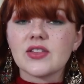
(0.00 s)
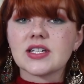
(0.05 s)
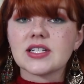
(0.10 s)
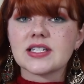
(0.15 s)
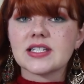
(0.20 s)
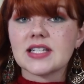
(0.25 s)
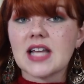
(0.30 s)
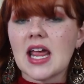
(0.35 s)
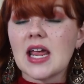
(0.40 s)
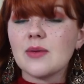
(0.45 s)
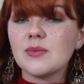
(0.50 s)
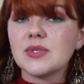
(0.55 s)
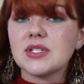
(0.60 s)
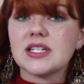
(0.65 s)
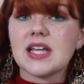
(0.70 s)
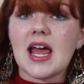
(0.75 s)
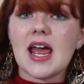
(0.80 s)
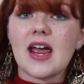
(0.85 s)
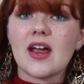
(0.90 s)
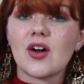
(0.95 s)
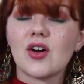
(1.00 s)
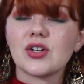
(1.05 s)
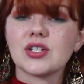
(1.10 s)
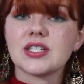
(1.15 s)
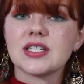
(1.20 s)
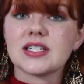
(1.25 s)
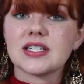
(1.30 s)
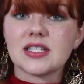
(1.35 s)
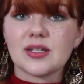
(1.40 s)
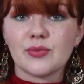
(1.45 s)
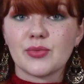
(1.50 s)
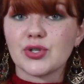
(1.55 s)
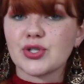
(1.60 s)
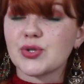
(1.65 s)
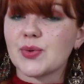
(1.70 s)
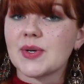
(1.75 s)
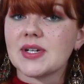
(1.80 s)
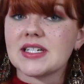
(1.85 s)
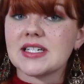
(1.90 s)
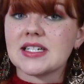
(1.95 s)
the same day on December
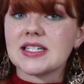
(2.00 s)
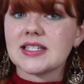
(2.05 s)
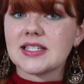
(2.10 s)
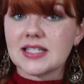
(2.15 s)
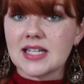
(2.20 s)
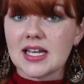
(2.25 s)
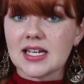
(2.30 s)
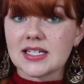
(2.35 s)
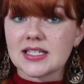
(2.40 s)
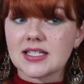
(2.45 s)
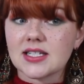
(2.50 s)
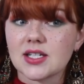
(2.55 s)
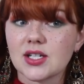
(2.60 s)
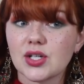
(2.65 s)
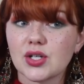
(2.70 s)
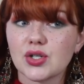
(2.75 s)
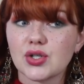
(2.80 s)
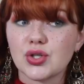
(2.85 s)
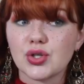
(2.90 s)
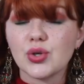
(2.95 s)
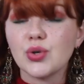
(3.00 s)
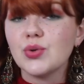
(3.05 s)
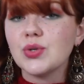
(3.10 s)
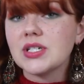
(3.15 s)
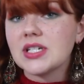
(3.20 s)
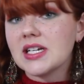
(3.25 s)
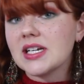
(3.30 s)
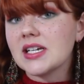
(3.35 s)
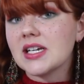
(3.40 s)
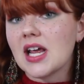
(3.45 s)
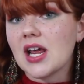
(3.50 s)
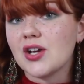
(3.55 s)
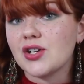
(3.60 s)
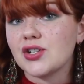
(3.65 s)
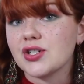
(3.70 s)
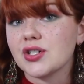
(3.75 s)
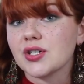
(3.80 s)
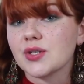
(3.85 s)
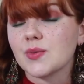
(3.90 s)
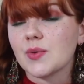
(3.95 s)
26th, two
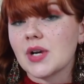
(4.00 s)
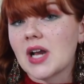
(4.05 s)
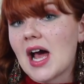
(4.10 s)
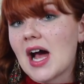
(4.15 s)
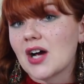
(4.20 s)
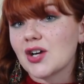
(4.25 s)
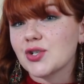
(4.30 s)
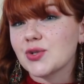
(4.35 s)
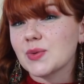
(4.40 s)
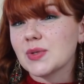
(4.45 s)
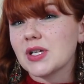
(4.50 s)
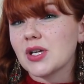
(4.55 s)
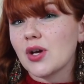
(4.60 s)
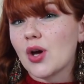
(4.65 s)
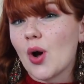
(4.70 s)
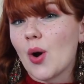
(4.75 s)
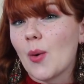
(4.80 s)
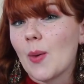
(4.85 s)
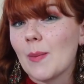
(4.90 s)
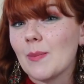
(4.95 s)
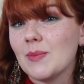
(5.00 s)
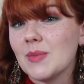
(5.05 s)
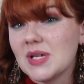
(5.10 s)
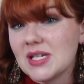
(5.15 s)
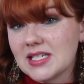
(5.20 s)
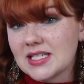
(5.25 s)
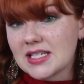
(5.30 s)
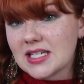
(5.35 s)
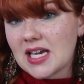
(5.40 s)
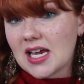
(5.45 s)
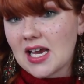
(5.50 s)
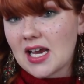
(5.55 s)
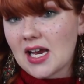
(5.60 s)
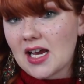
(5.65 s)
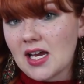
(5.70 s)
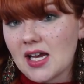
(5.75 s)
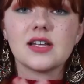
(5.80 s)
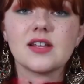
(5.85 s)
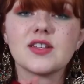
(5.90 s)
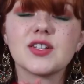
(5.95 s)
teenagers would actually go
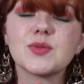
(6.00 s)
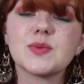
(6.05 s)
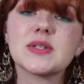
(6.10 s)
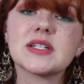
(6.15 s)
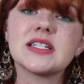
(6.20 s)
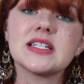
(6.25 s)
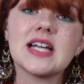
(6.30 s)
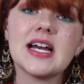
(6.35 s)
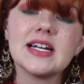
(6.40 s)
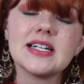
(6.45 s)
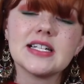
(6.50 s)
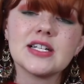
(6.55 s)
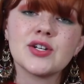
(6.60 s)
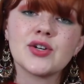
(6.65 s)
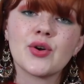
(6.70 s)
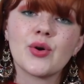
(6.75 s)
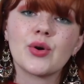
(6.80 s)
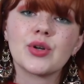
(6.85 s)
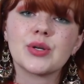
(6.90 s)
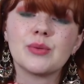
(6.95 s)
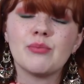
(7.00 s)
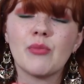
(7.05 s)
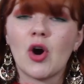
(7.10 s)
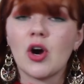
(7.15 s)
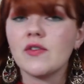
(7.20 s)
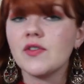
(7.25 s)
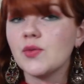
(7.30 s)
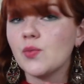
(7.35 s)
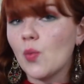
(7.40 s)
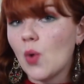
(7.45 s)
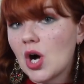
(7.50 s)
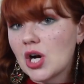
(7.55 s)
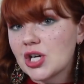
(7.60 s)
missing. Now, this was 19-year-old Marvin